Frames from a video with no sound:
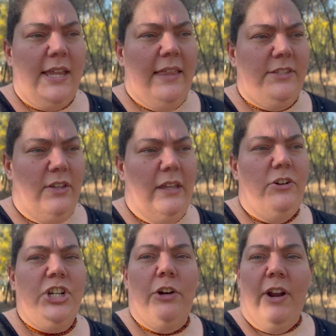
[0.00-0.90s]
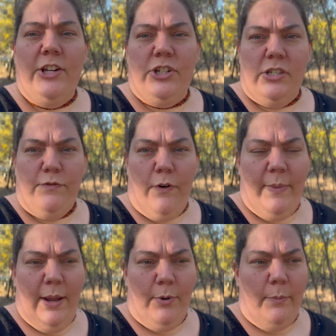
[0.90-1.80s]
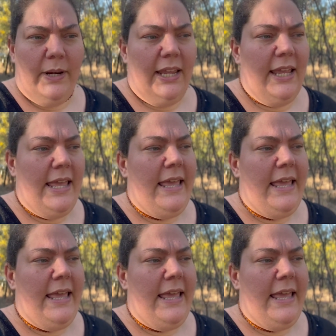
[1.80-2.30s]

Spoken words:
and so they're generations from our property.